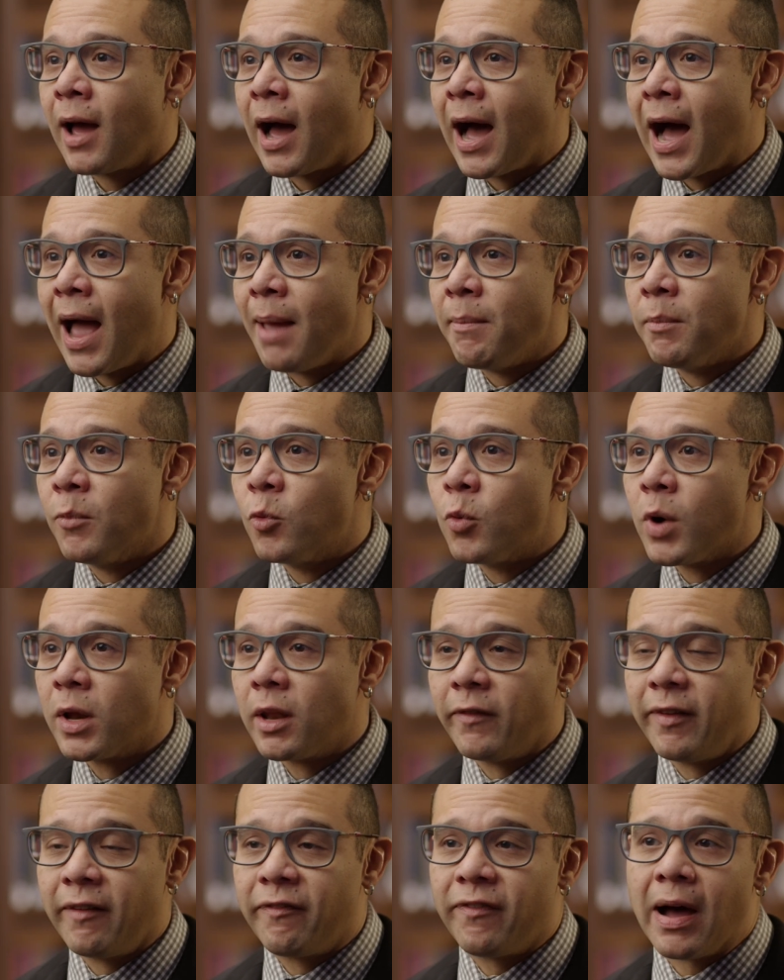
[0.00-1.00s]
I'm one
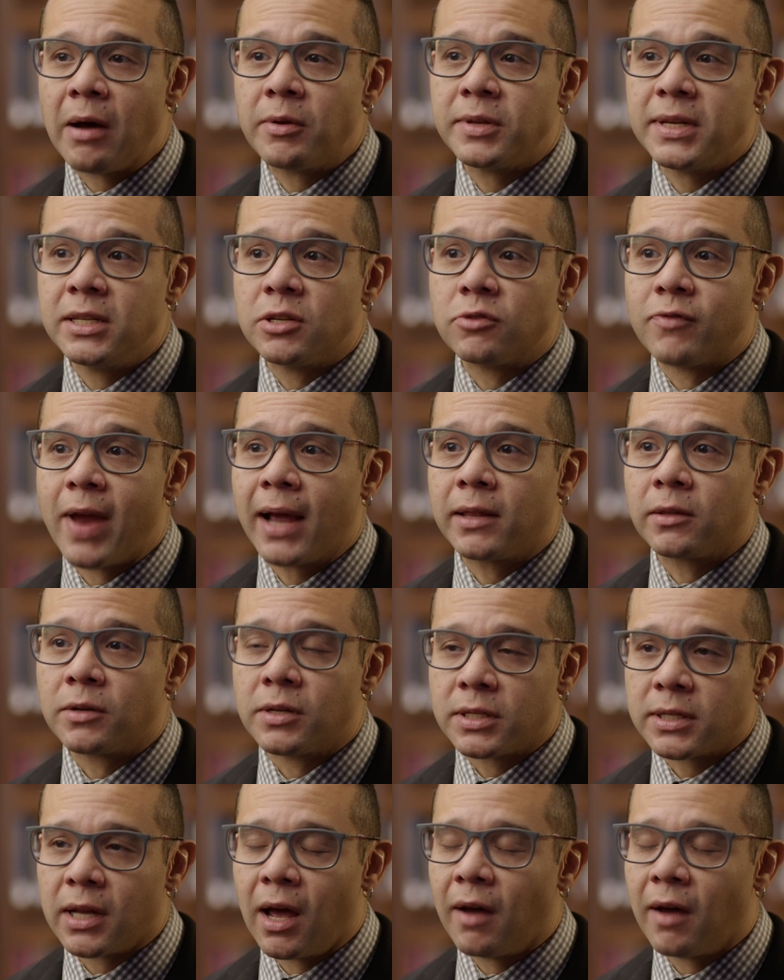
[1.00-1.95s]
of the founding directors